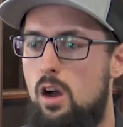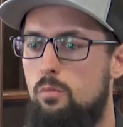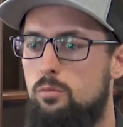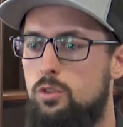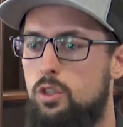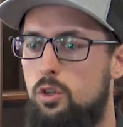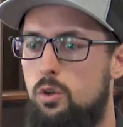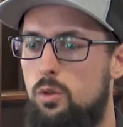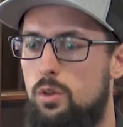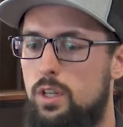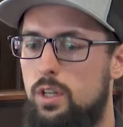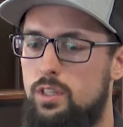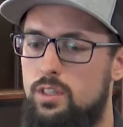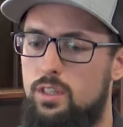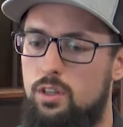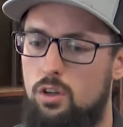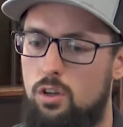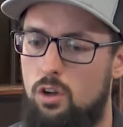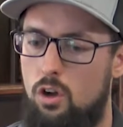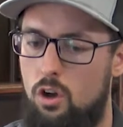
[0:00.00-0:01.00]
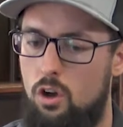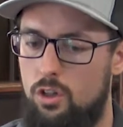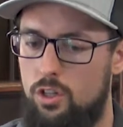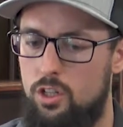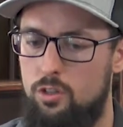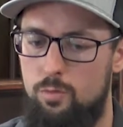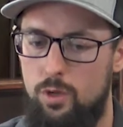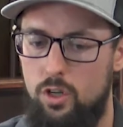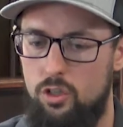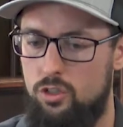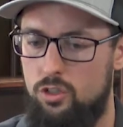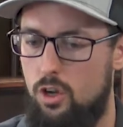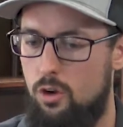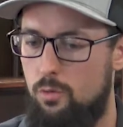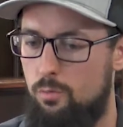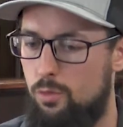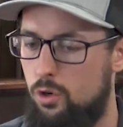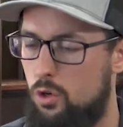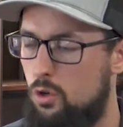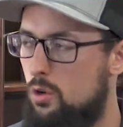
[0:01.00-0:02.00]
So all these beers are
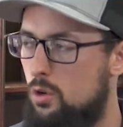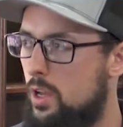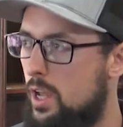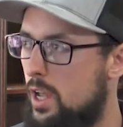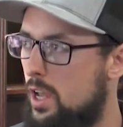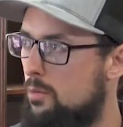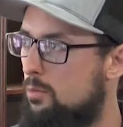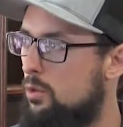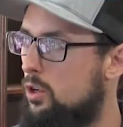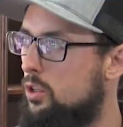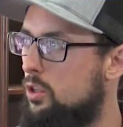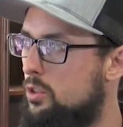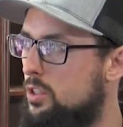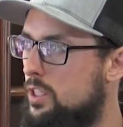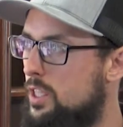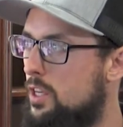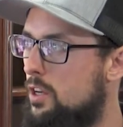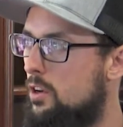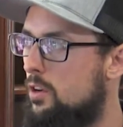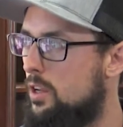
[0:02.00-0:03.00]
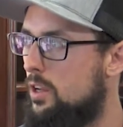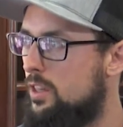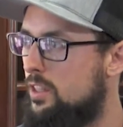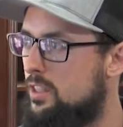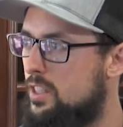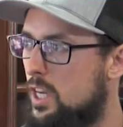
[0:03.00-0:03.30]
brewed and produced here in this